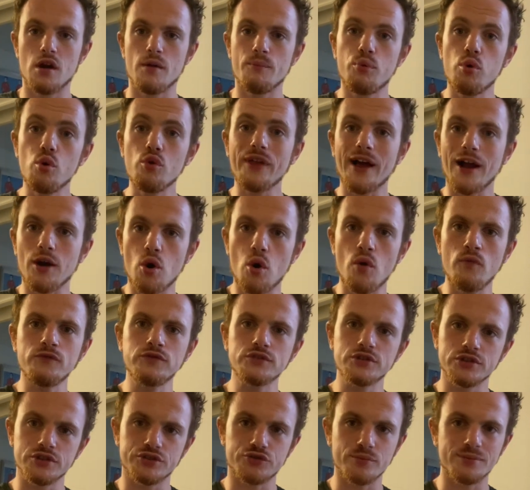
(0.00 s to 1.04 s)

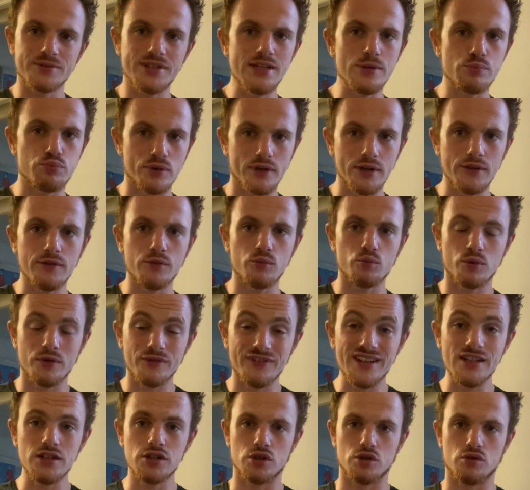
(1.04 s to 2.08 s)
confidence from deep
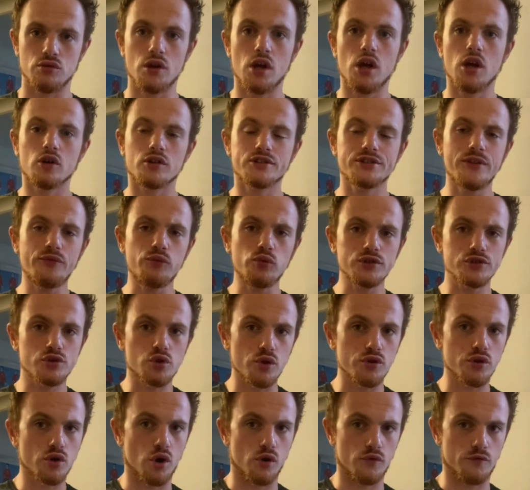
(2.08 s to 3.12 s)
within you, because everyone's
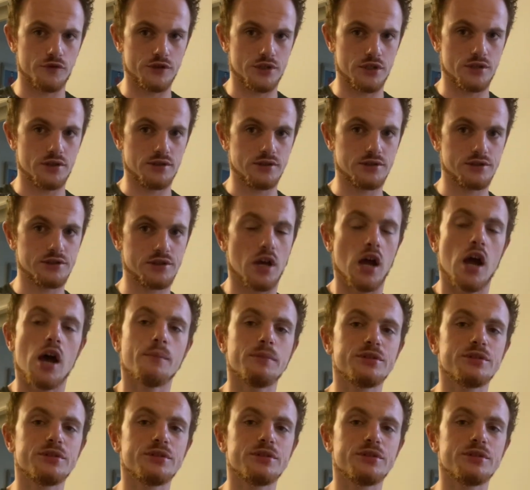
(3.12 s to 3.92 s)
got the confidence.